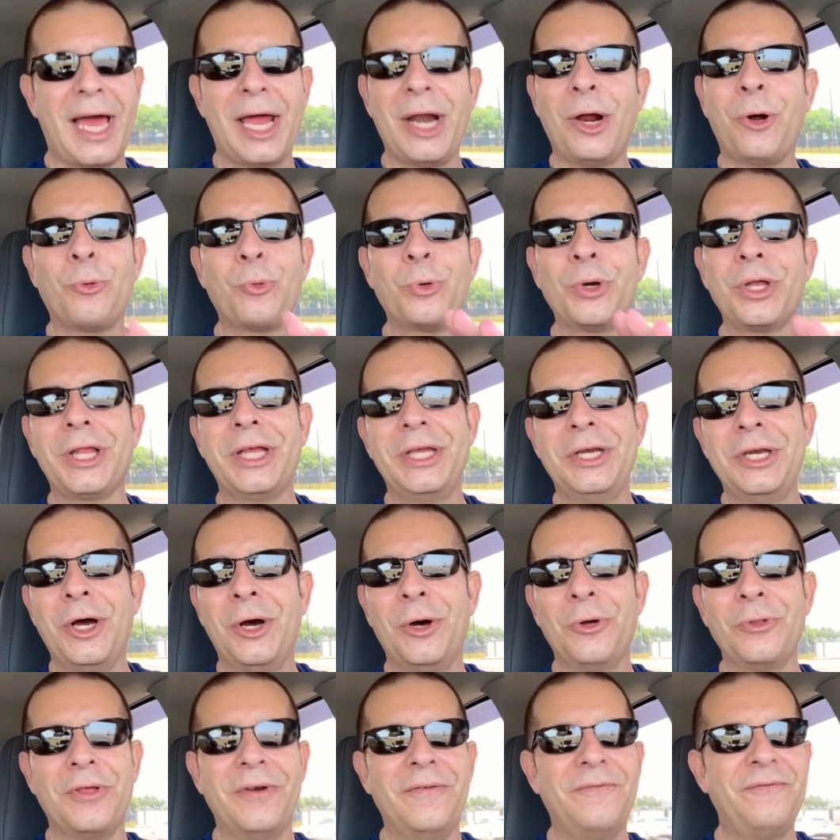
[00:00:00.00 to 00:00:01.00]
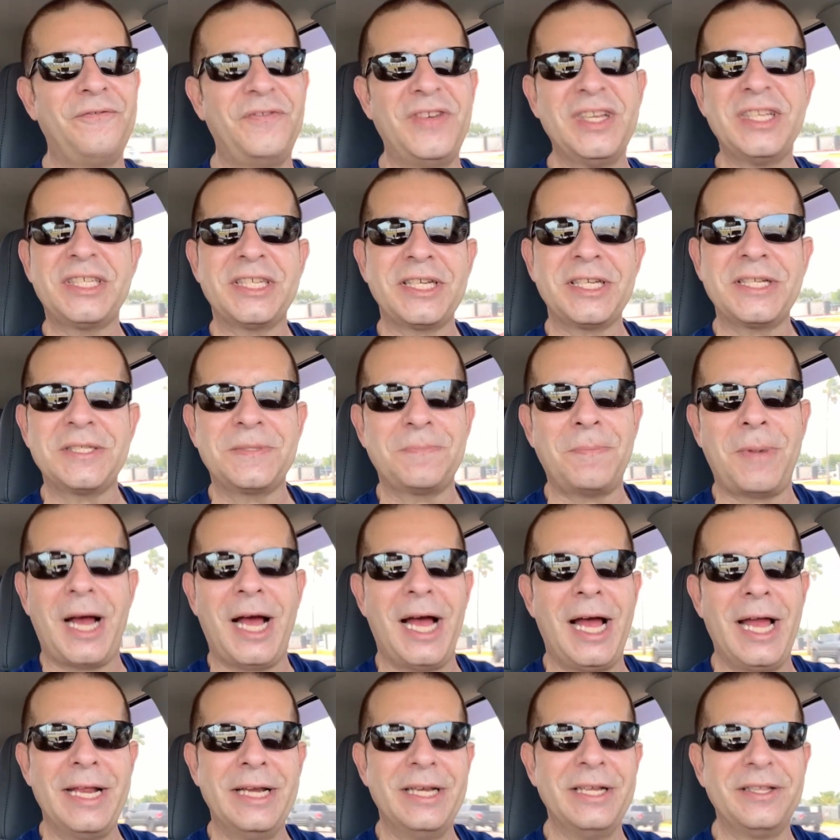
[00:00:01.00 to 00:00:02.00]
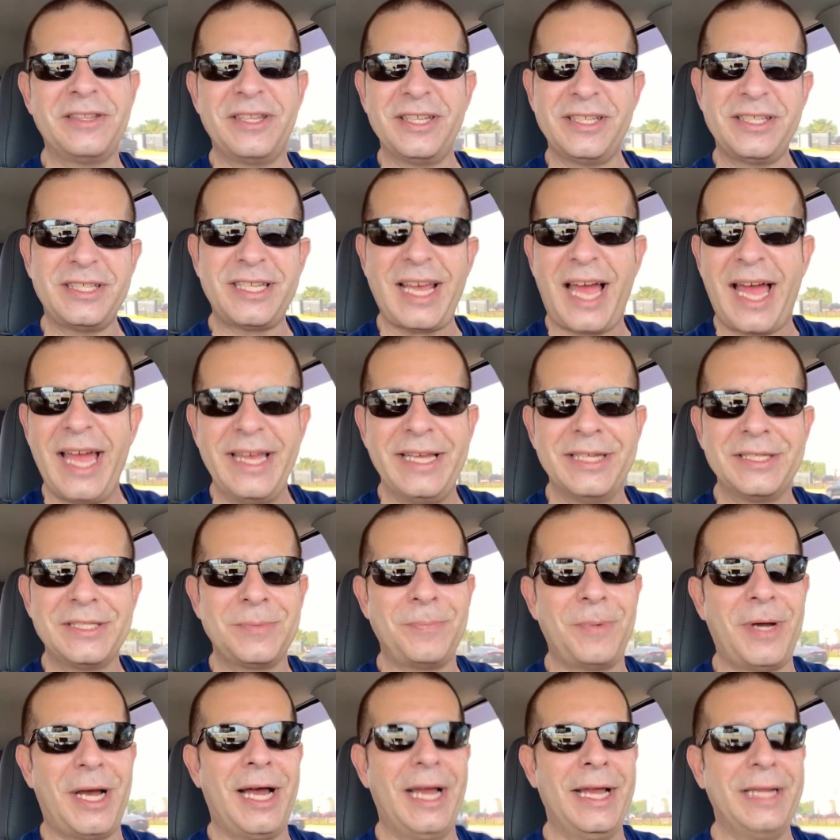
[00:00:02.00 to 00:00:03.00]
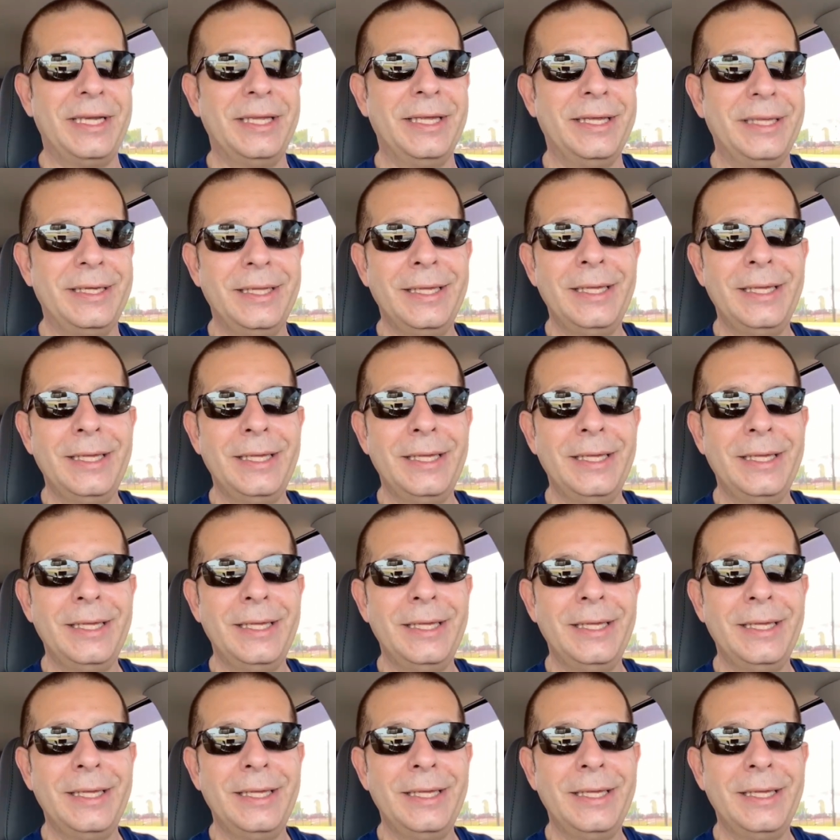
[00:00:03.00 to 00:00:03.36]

I don't really know the physics behind it, the science behind it,